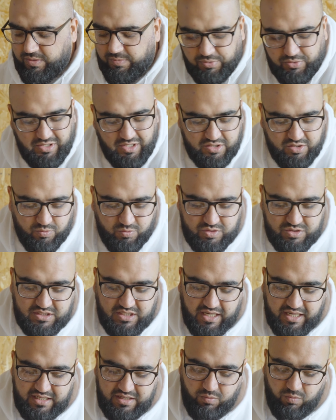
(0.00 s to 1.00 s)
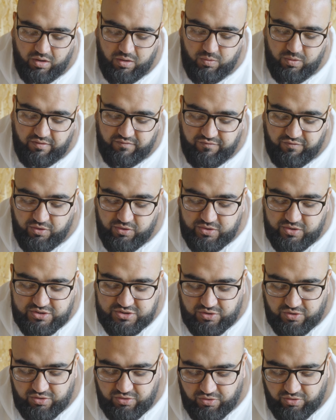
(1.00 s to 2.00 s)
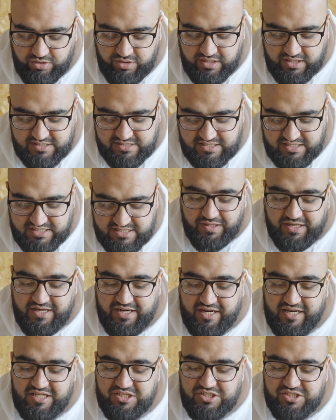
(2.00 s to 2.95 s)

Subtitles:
put that to one side. What I want to focus on is this grilled